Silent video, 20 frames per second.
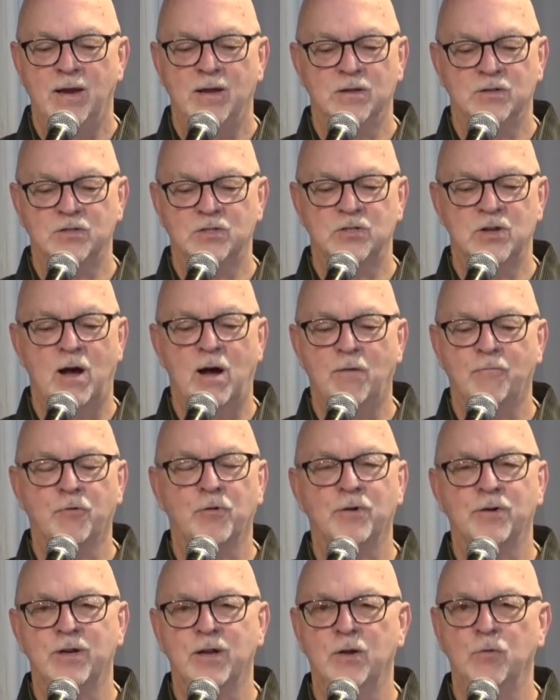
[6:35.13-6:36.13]
and his
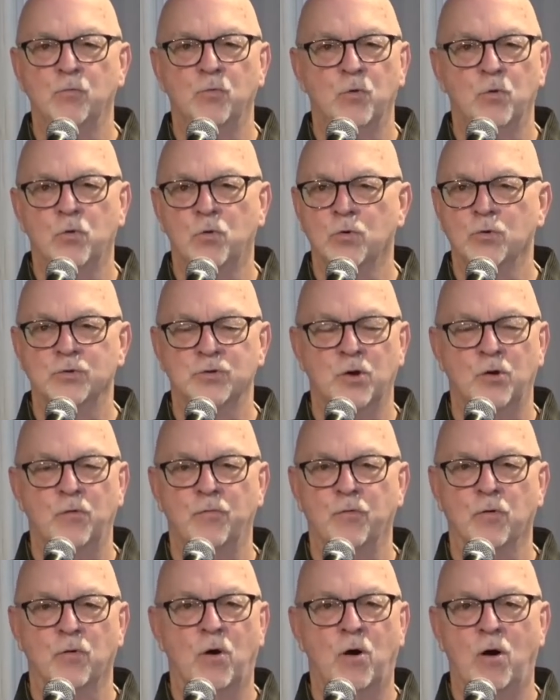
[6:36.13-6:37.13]
sovereignty
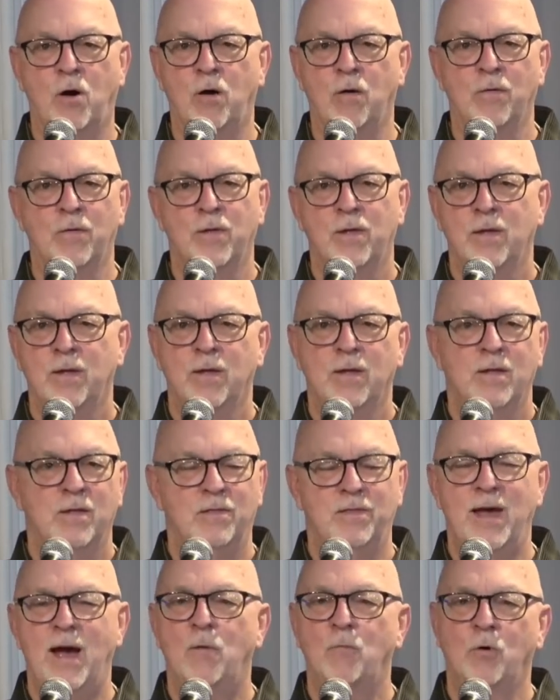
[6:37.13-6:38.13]
rules over all.
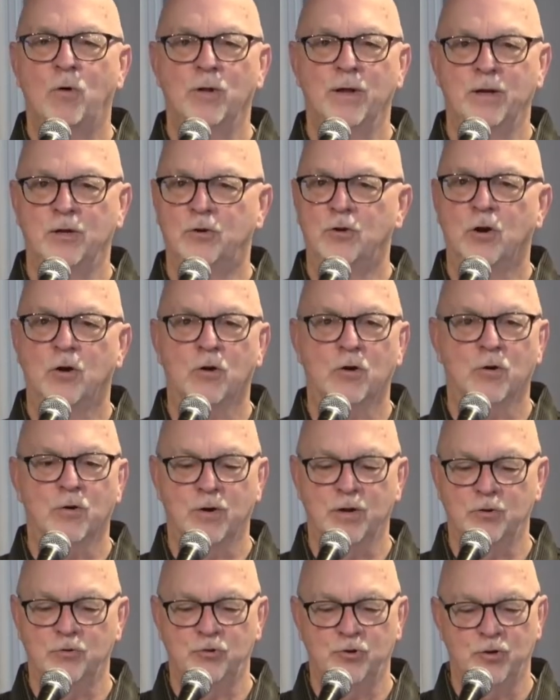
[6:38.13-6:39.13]
That will
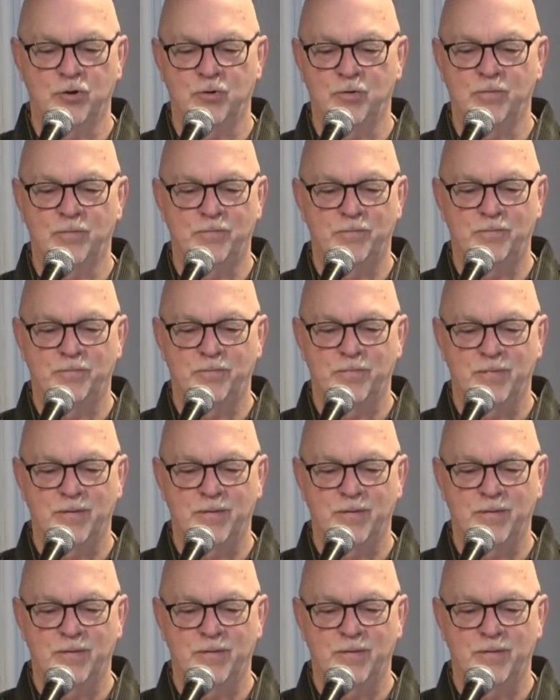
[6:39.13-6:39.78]
encourage you